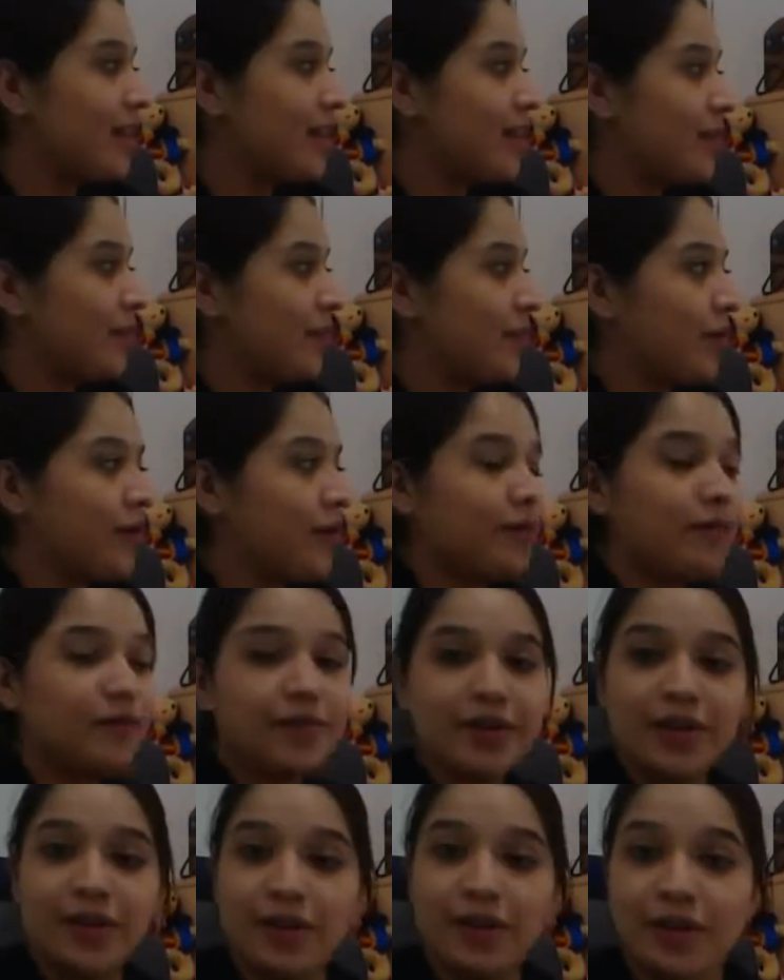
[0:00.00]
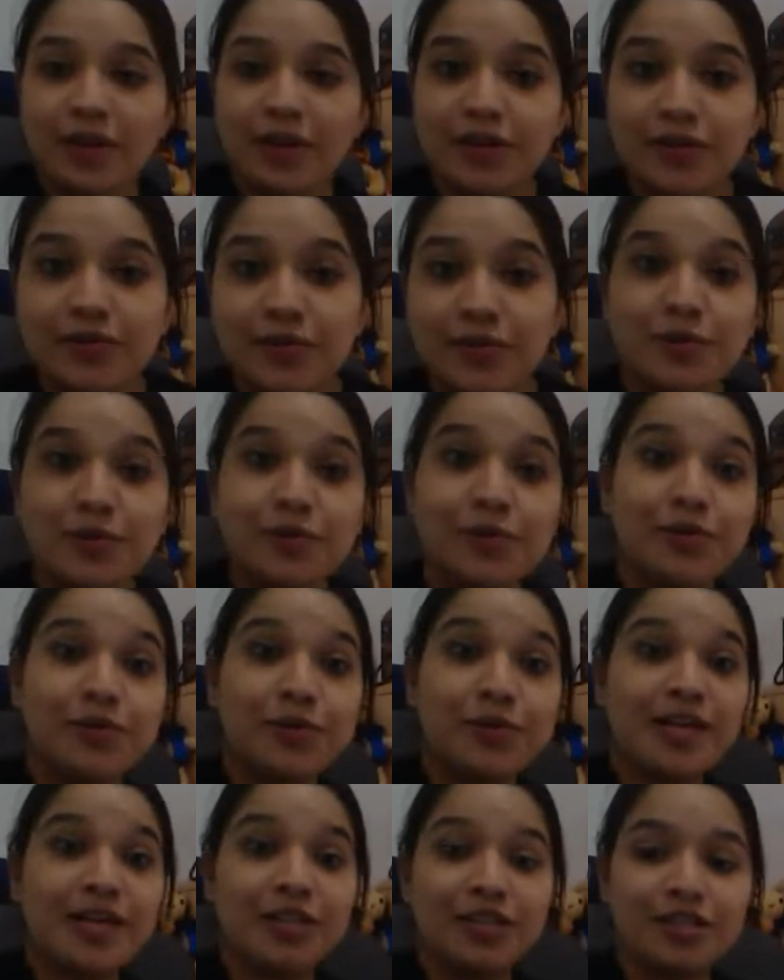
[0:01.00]
Perfect. Y'all are doing a
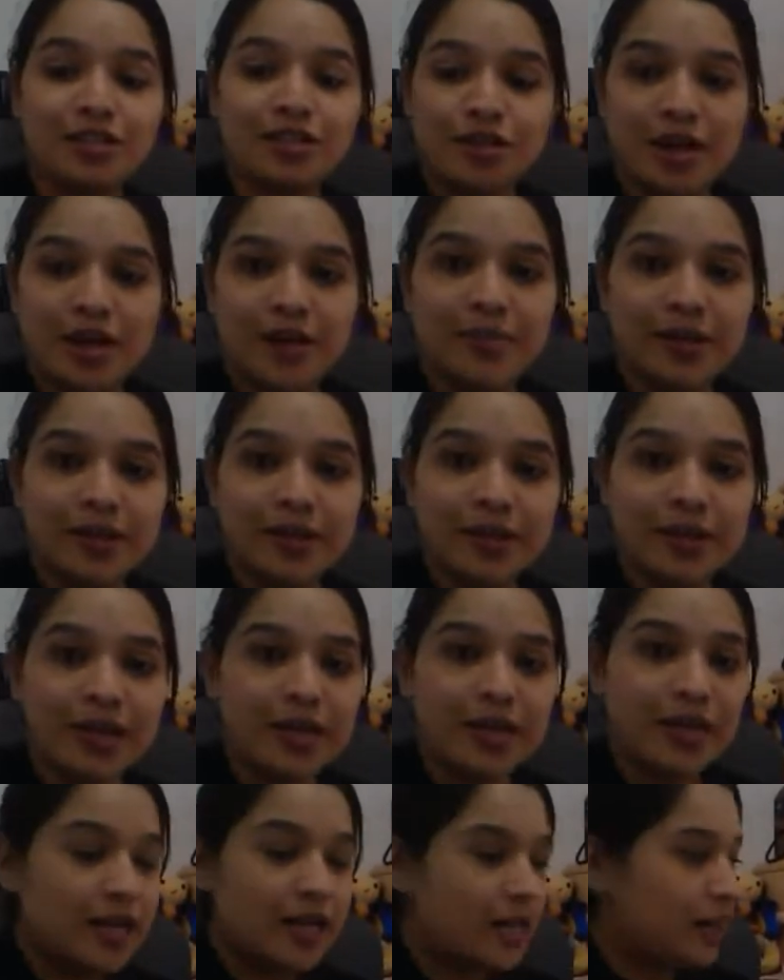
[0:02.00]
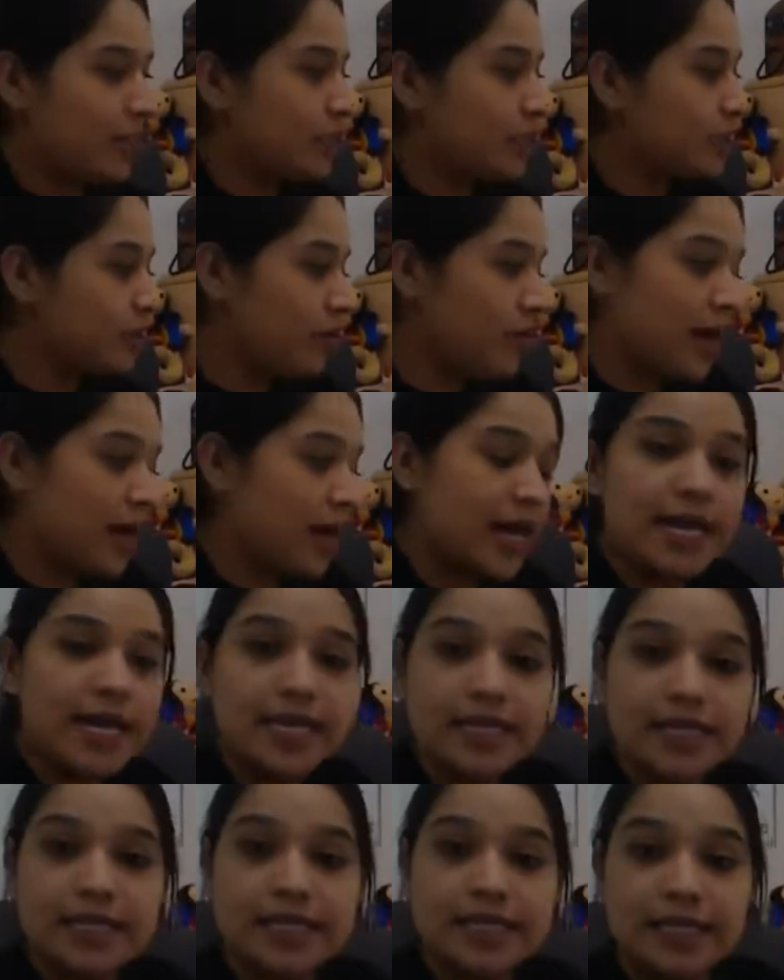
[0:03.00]
great job. Let's go ahead and
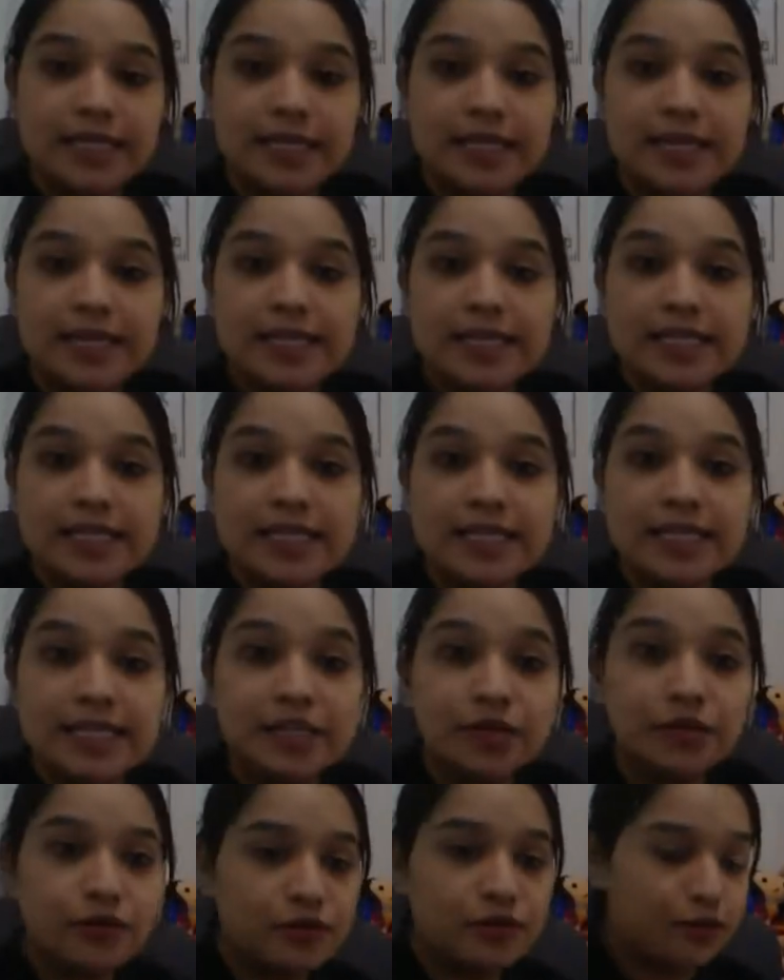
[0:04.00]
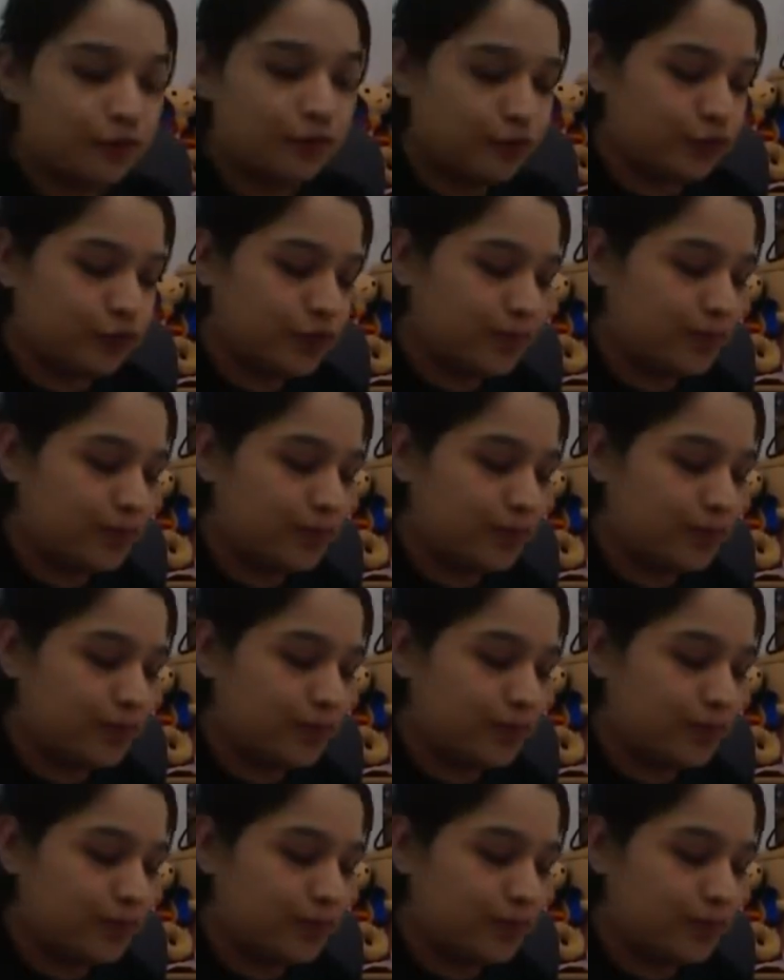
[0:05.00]
see it in digital form.